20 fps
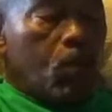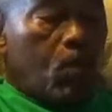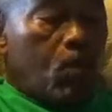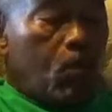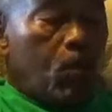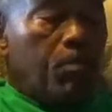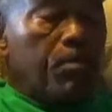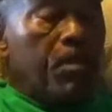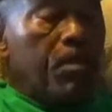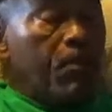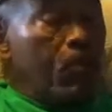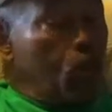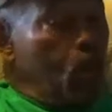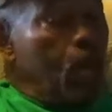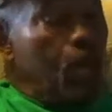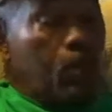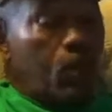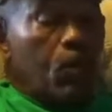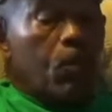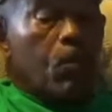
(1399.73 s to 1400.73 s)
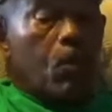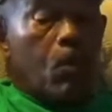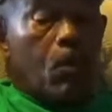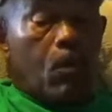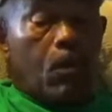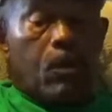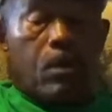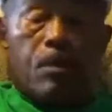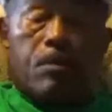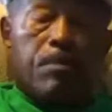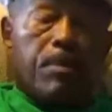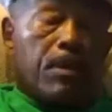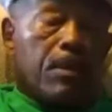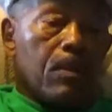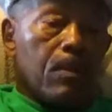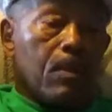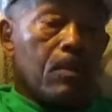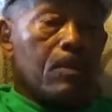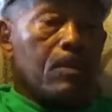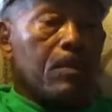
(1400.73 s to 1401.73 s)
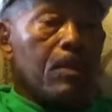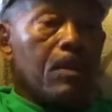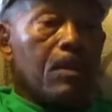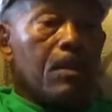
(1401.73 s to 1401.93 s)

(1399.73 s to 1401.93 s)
would be well rewarded, because